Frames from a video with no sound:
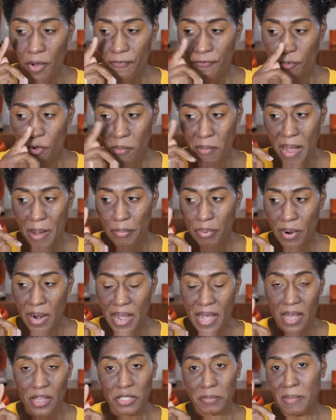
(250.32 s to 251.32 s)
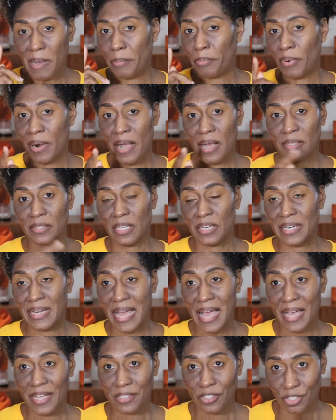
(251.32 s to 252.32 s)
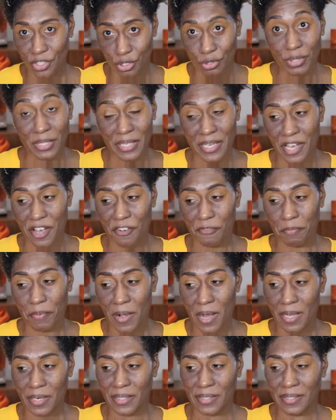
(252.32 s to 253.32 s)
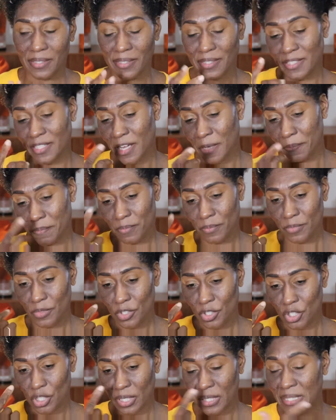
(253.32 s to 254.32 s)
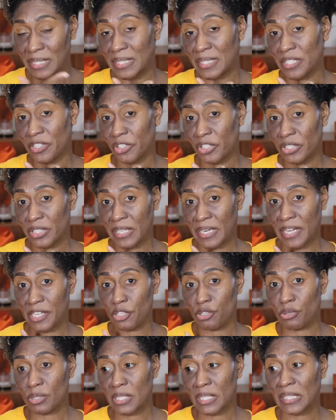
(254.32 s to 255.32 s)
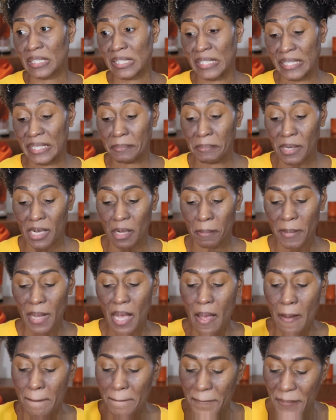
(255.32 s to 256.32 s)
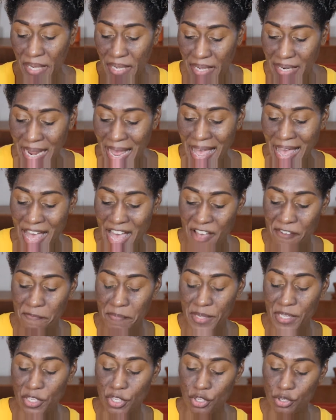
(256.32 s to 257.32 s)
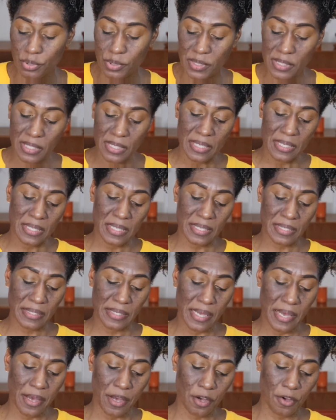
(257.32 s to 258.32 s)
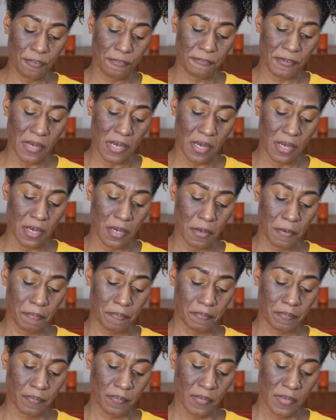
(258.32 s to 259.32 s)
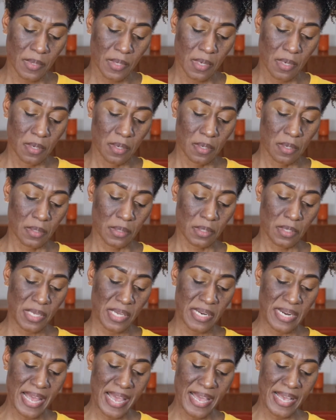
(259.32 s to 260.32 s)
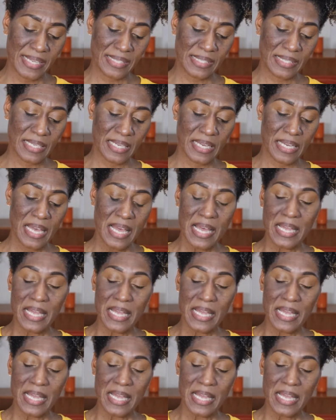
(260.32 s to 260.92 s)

for my brows are not using e.l.f. products except the concealer that I use to clean them up. But I have been using this e.l.f. Enhancing